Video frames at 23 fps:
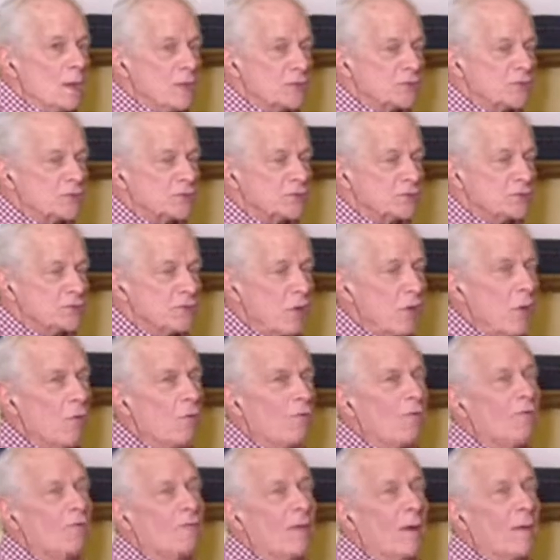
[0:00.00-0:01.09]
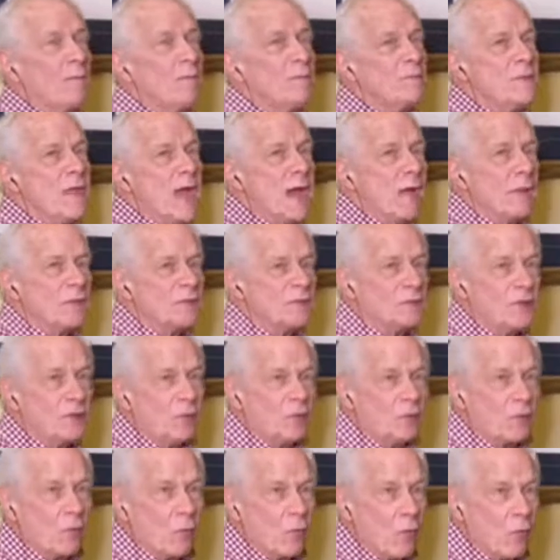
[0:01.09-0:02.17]
So from now till
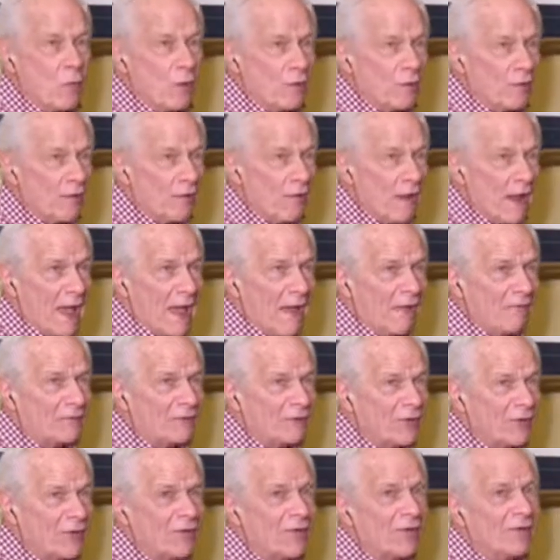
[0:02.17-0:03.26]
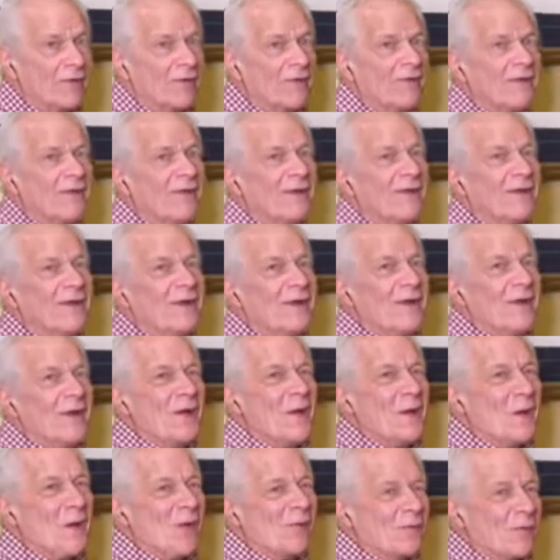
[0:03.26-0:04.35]
quarter after,
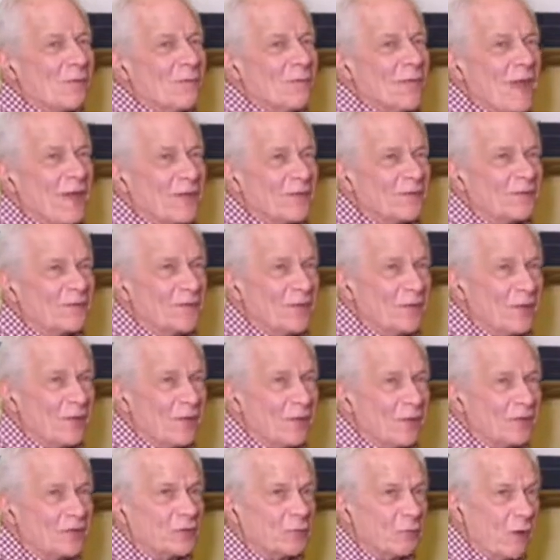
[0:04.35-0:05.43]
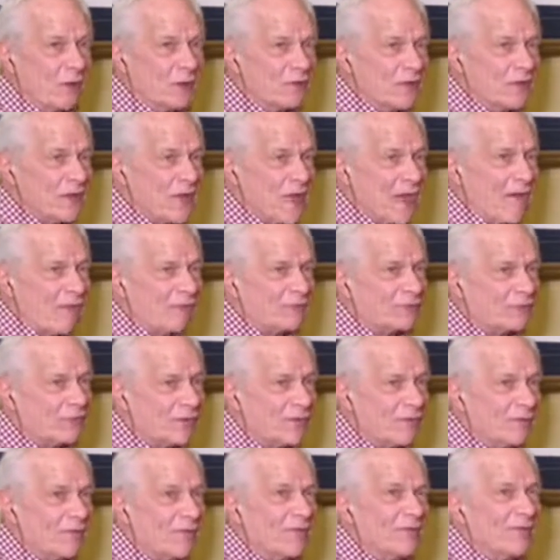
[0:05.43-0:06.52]
or from now till 20 after,
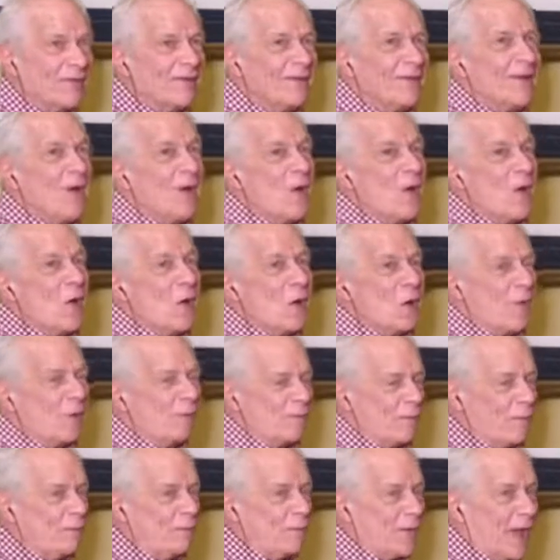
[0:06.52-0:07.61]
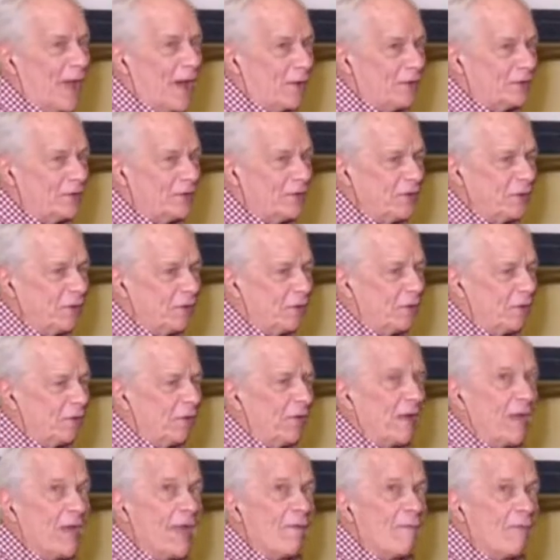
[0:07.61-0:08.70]
or from now
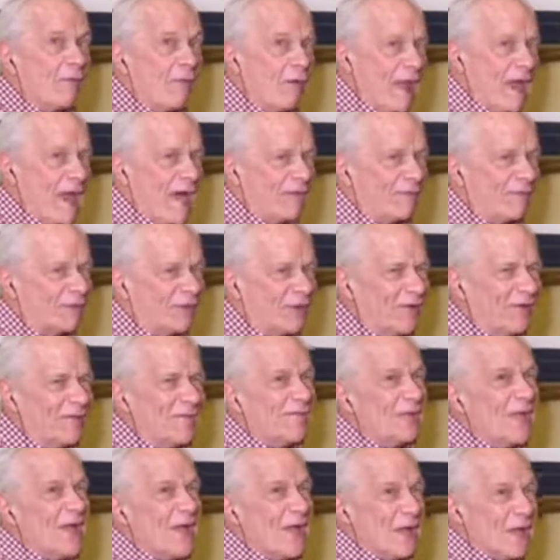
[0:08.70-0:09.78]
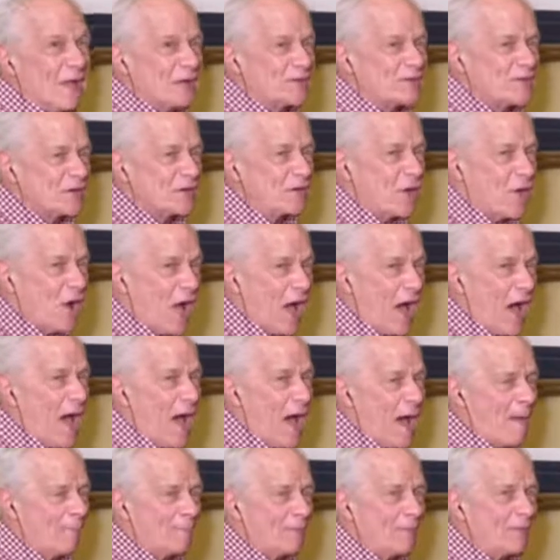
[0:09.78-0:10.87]
till ever after, it's a
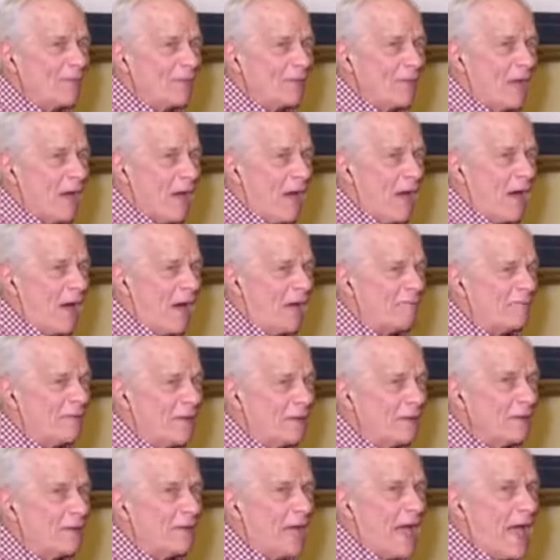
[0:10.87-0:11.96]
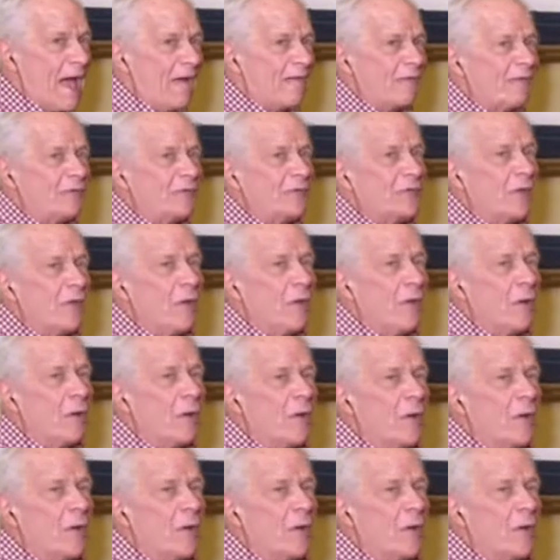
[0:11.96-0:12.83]
cup of love and laughter.